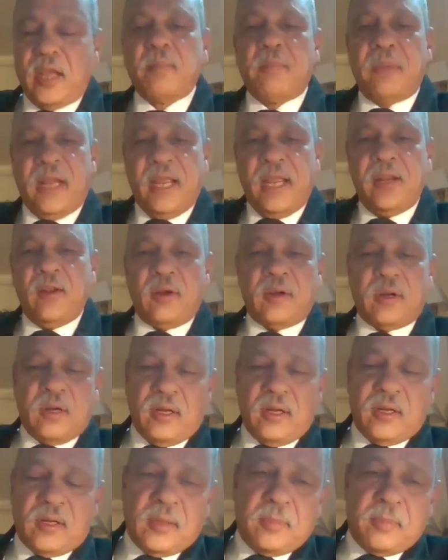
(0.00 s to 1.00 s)
in plain or
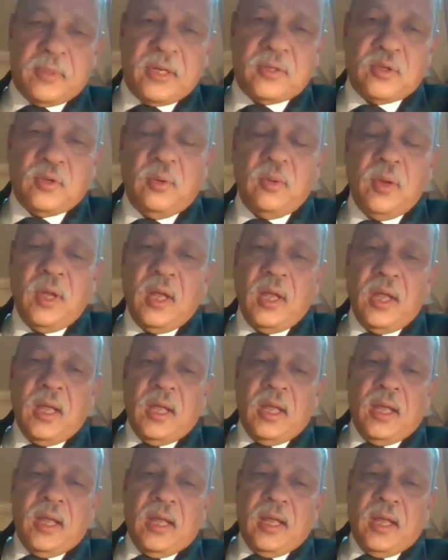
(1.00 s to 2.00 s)
encrypted. So
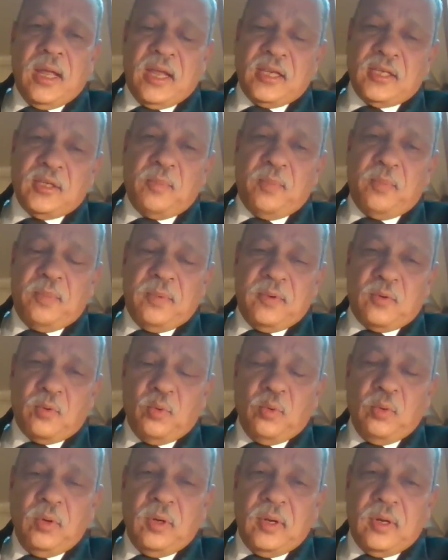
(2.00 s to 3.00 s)
as a
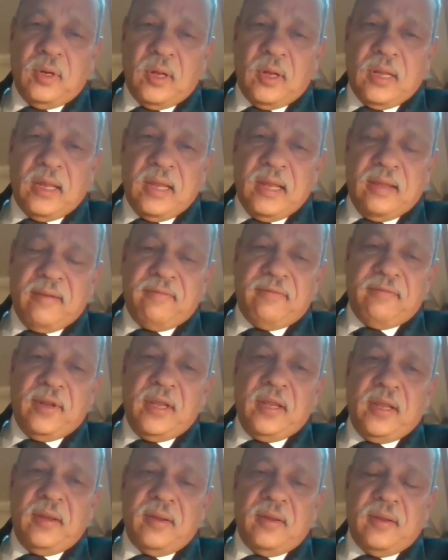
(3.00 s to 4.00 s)
rule,
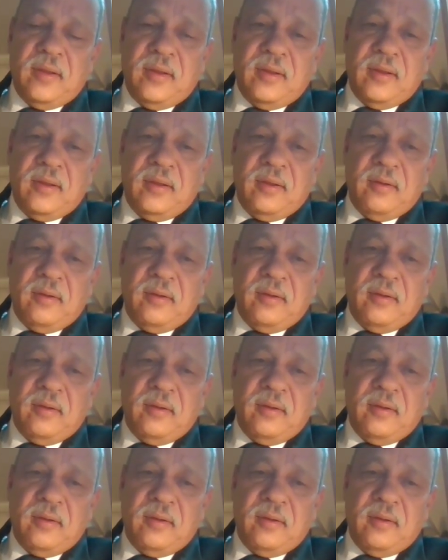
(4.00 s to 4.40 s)
every